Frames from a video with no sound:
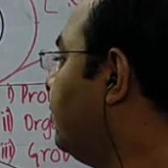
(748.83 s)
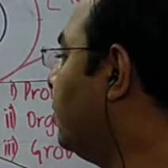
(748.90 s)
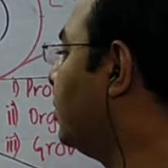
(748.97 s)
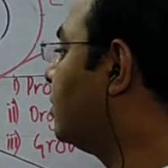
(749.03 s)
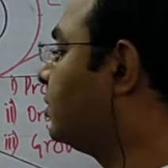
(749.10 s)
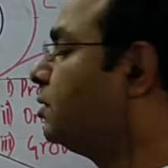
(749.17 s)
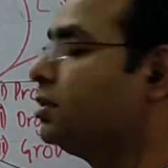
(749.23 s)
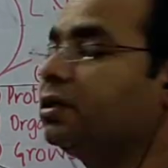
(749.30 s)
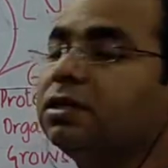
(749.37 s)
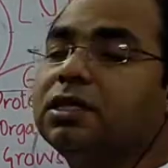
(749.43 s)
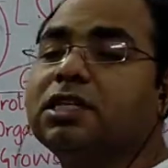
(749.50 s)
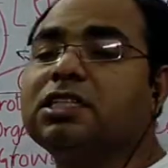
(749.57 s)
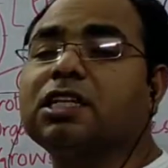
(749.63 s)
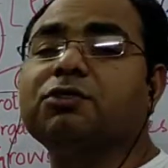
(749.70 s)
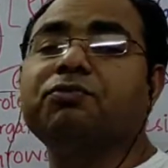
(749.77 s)
4.
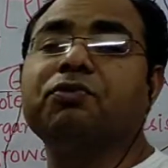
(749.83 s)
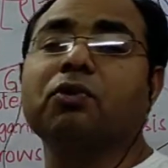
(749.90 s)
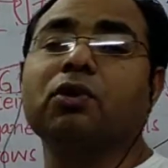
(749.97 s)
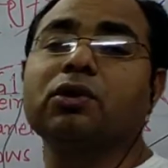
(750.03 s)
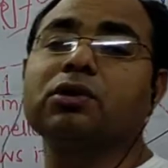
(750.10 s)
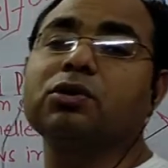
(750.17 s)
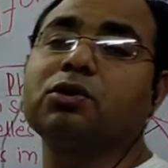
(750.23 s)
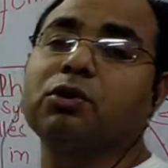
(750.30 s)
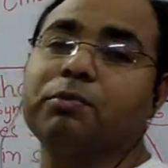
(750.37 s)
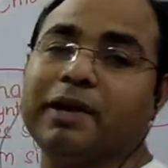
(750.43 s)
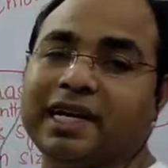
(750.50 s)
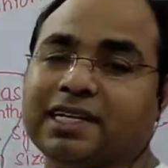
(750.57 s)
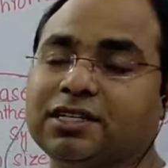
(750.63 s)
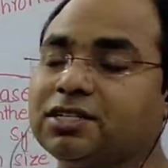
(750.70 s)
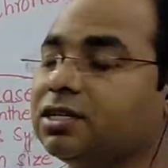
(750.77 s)
These are the 4
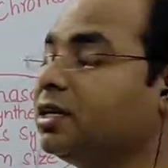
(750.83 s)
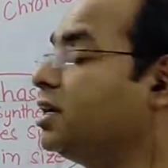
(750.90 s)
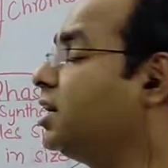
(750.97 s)
chromatids,